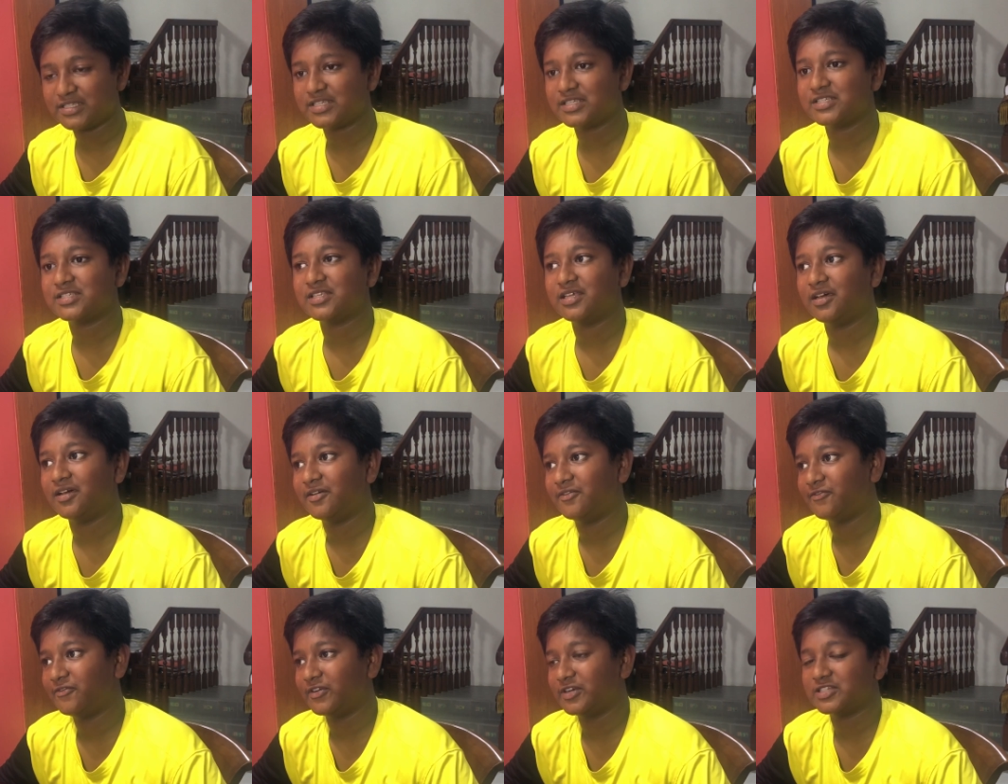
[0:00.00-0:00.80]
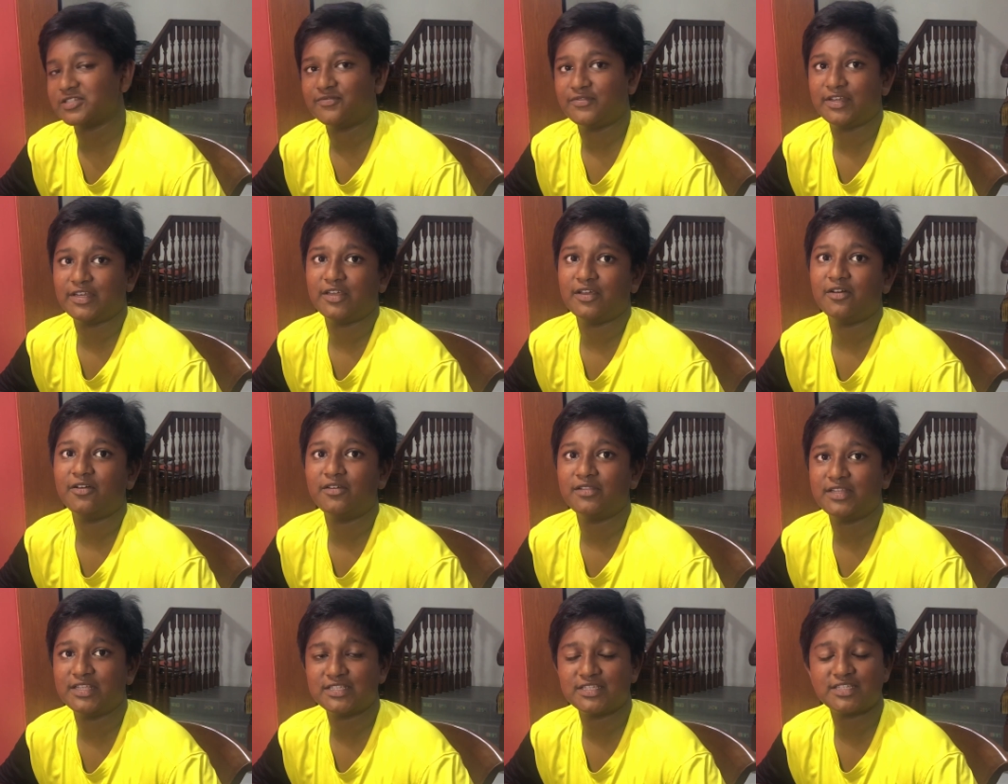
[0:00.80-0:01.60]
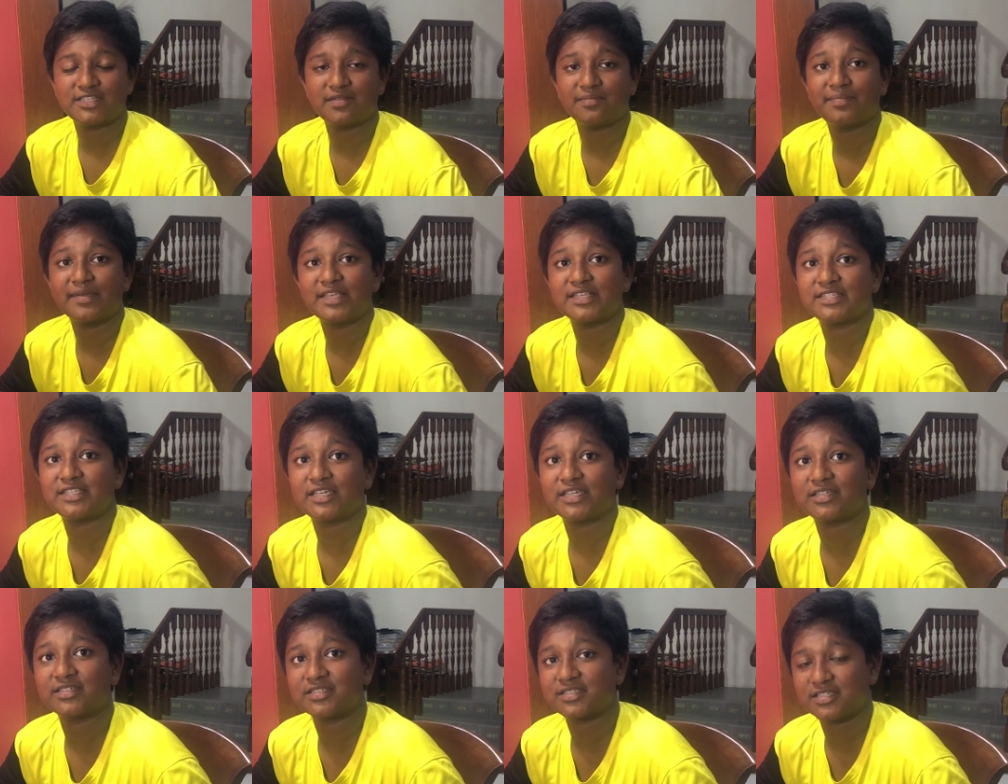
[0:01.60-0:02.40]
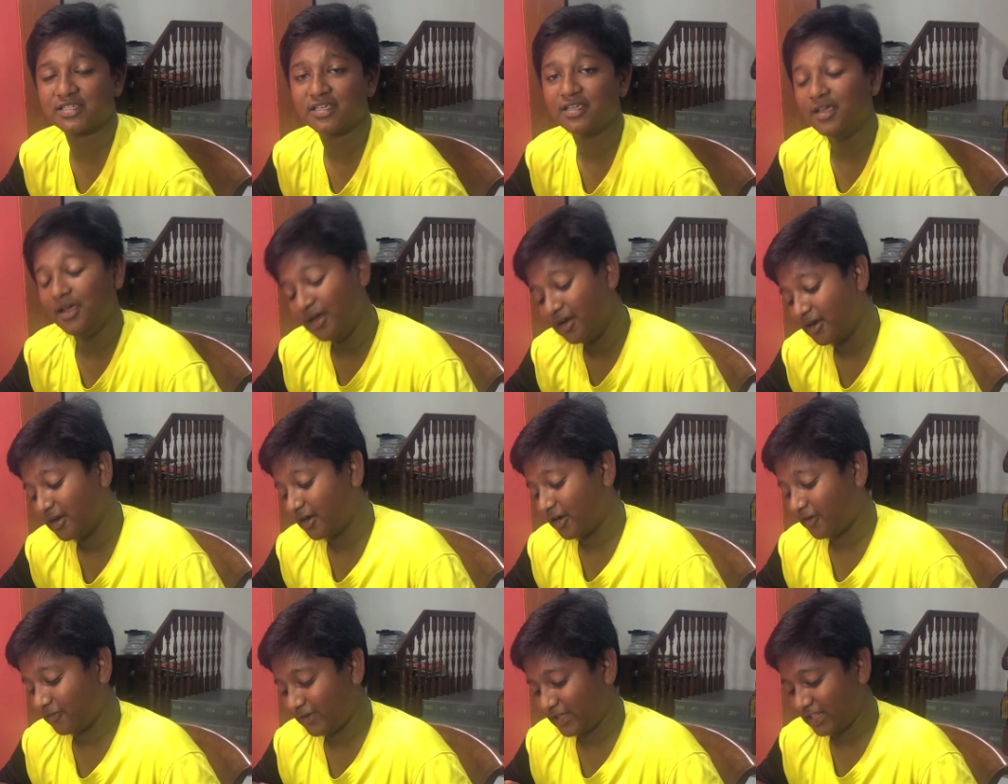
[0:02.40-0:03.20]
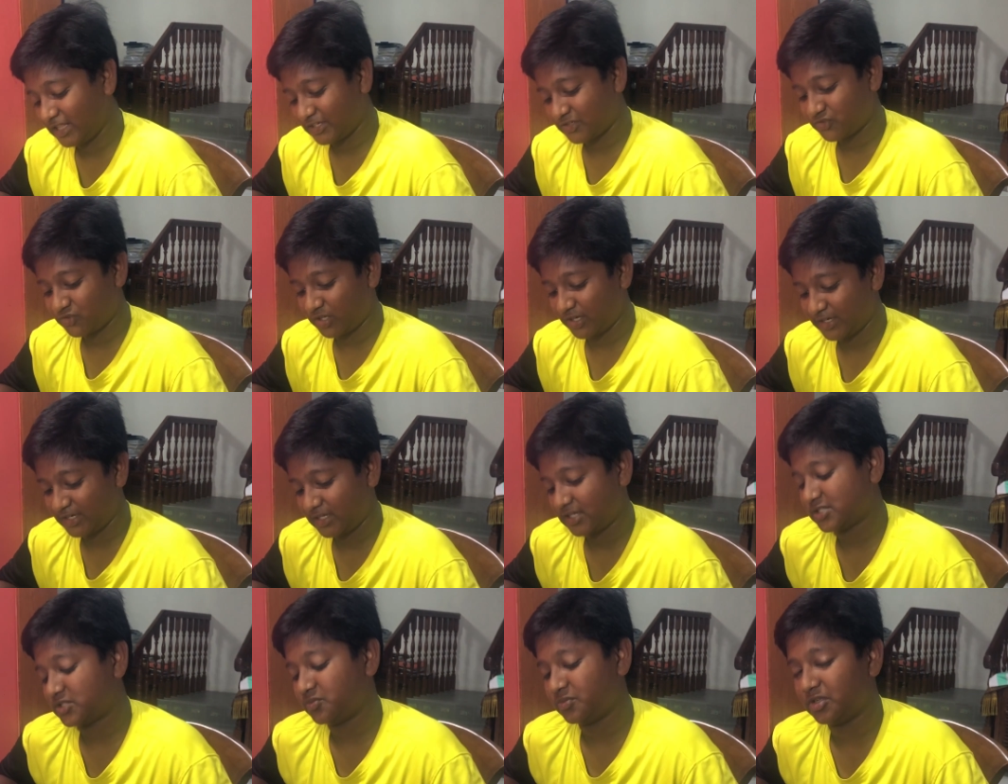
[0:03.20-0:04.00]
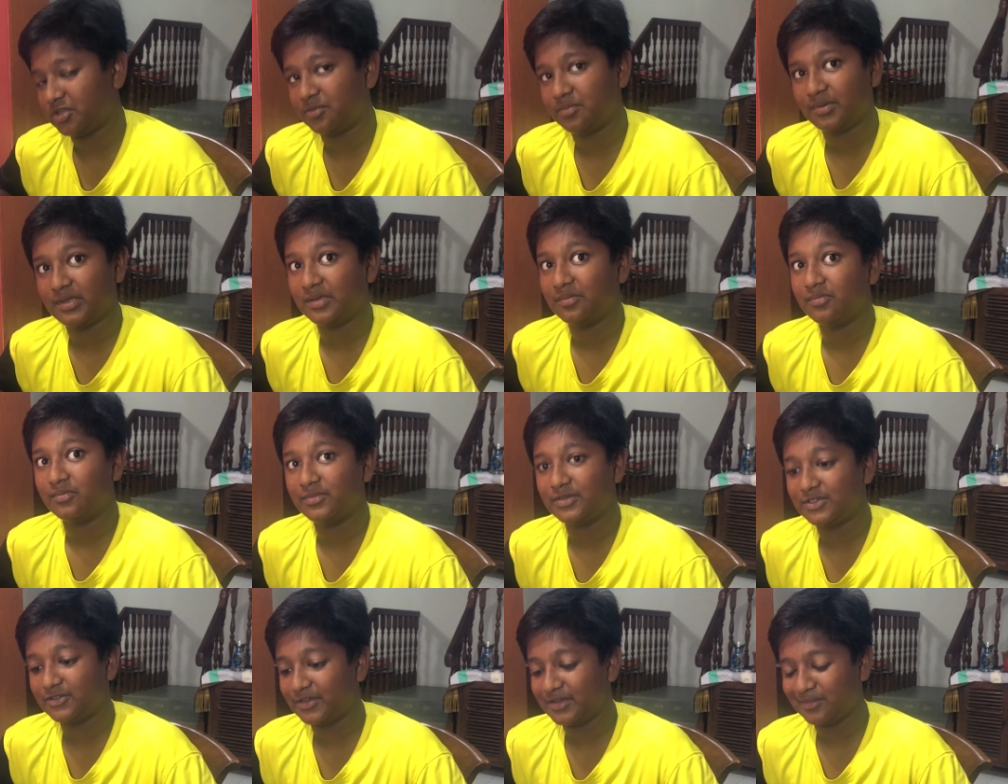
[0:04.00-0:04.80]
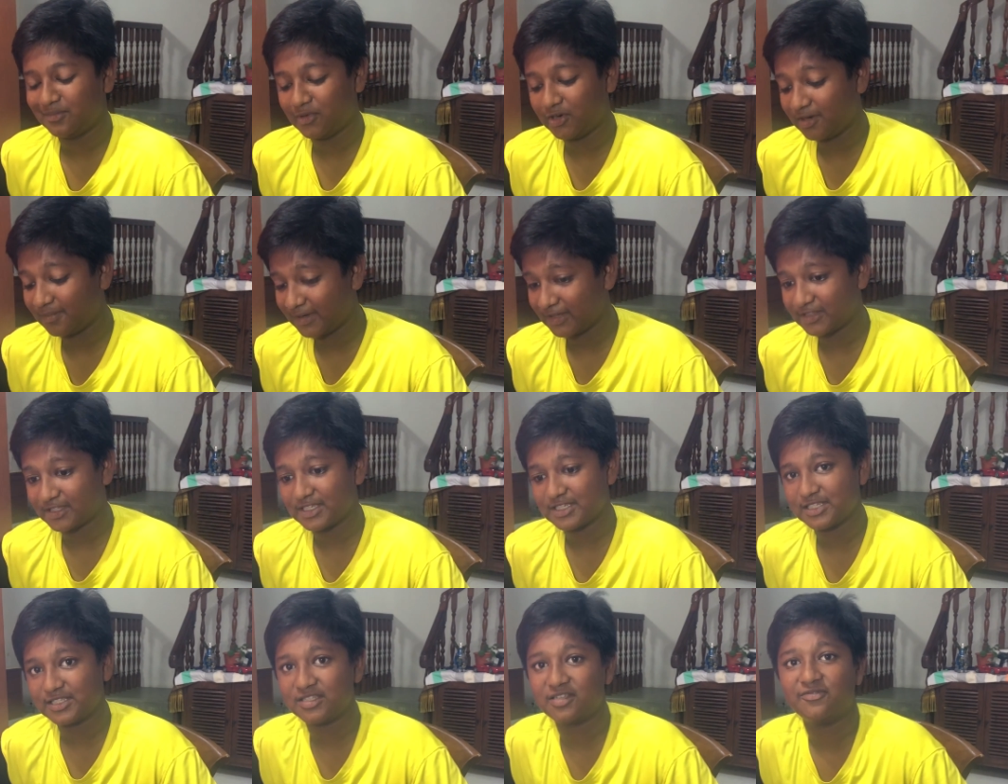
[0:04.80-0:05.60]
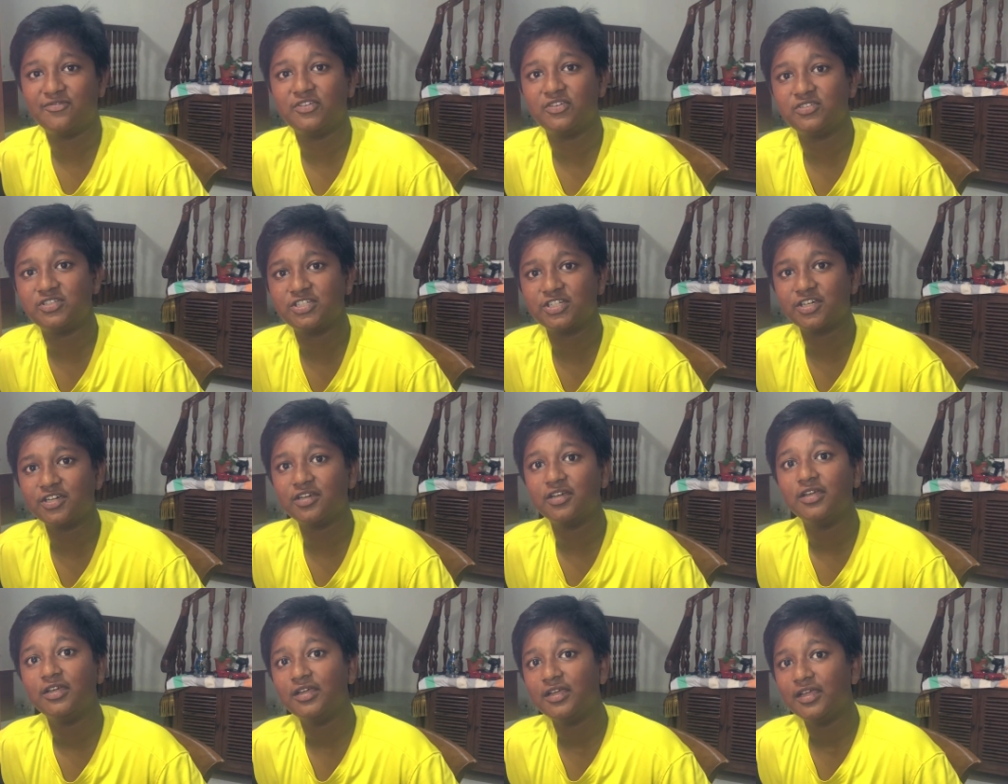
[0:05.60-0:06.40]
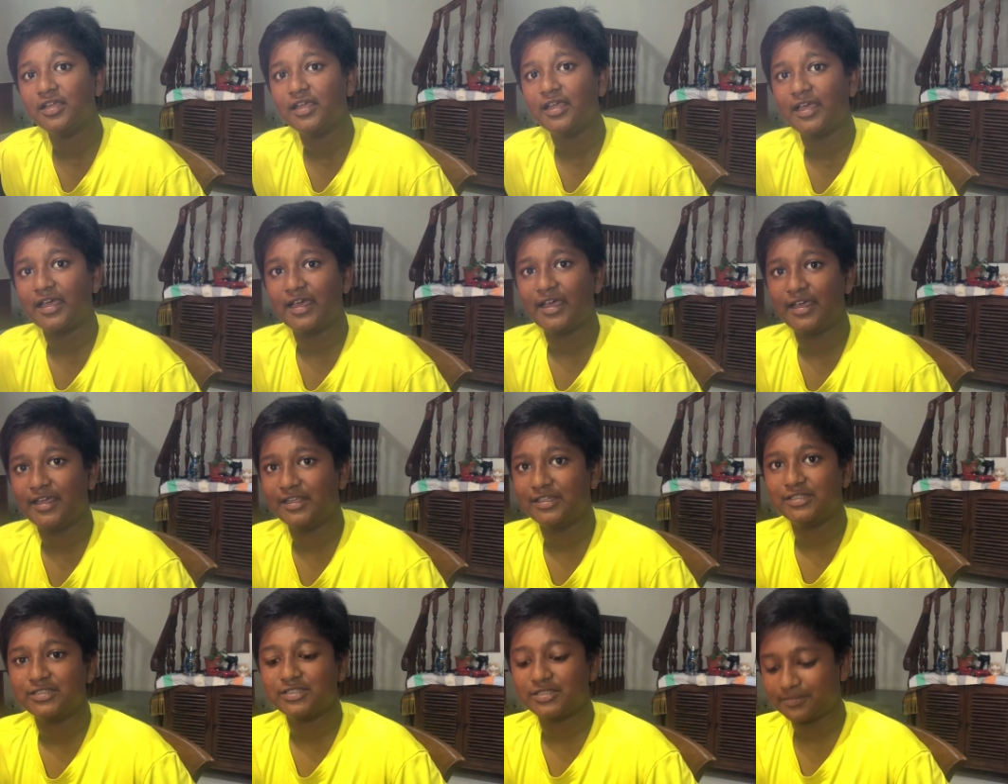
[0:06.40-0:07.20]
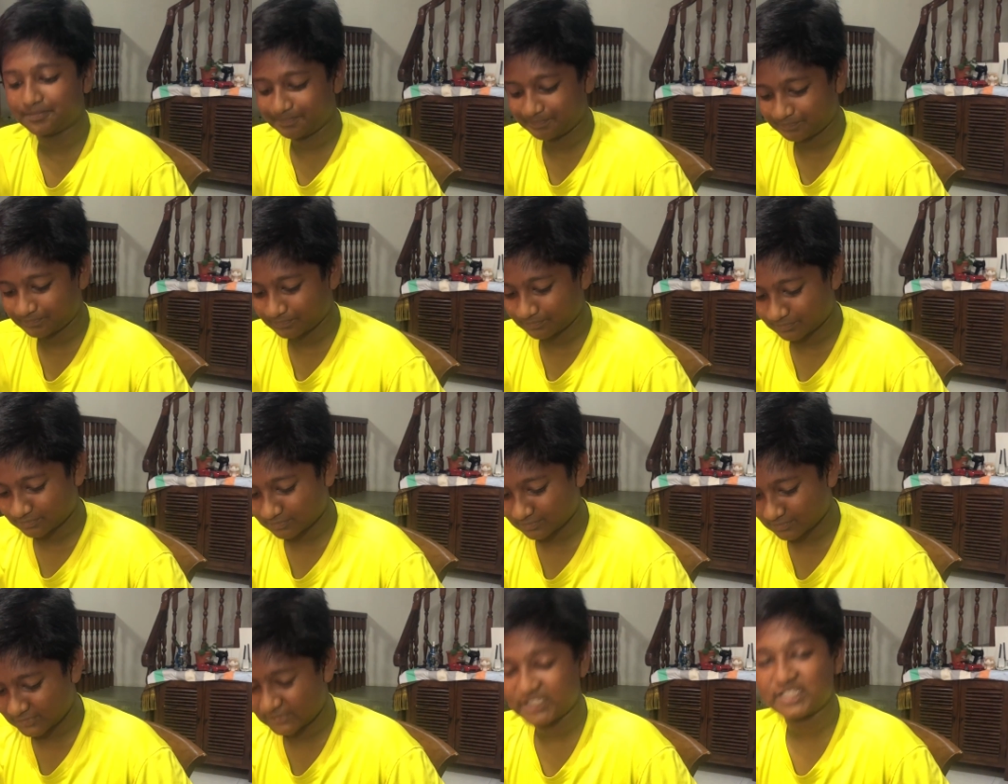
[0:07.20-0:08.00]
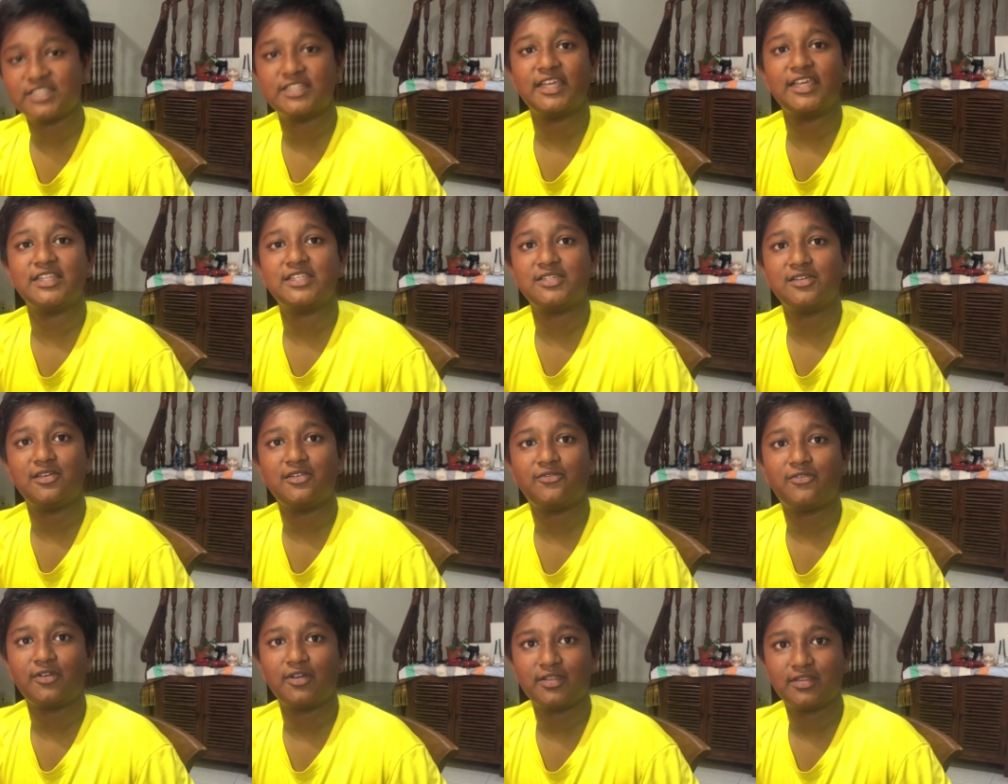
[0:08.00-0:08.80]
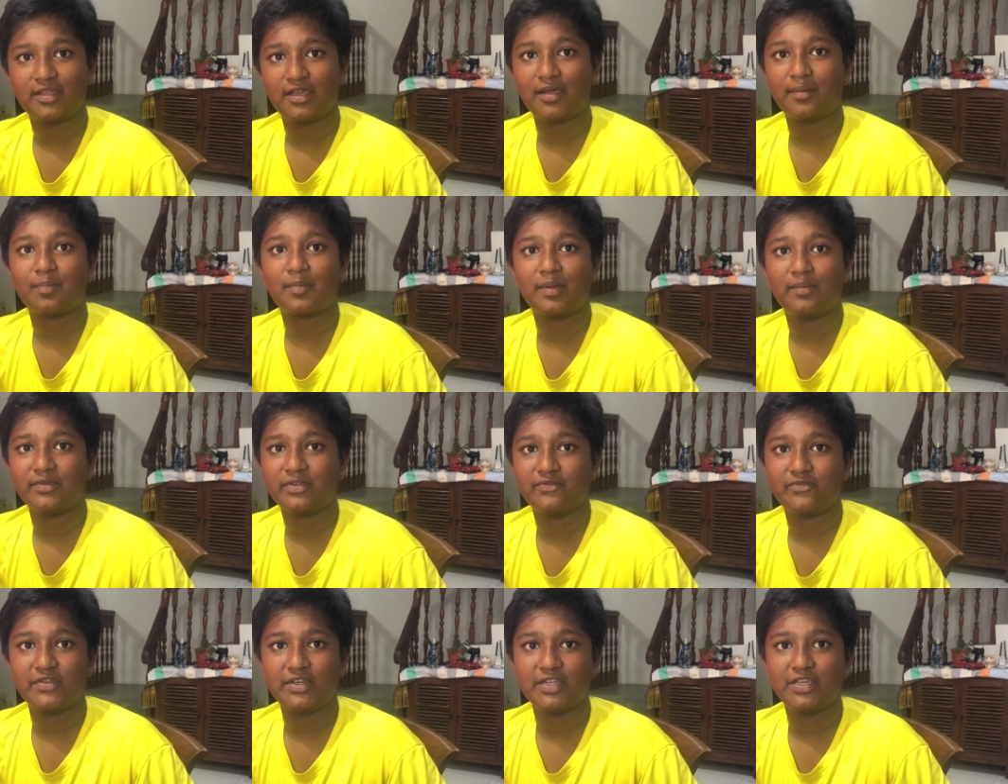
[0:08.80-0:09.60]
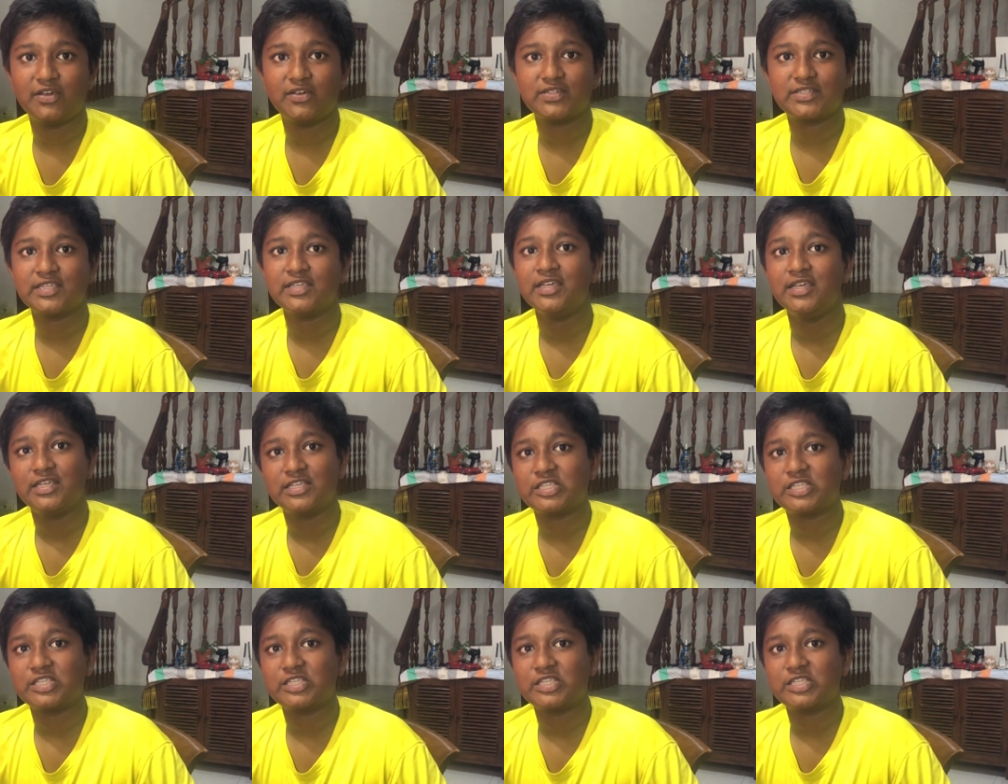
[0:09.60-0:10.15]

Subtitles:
is the first video. This is the basics of electronics. We'll be doing more about this in the future, and stay tuned for the upcoming videos.